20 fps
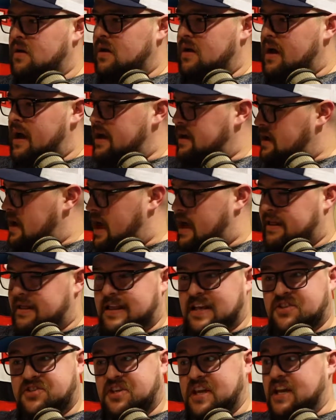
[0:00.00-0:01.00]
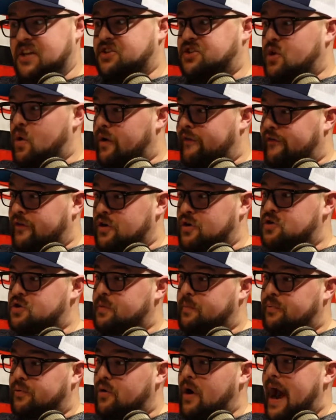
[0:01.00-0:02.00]
And this is your
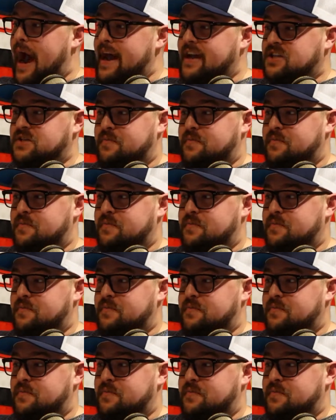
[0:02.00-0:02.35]
first Prize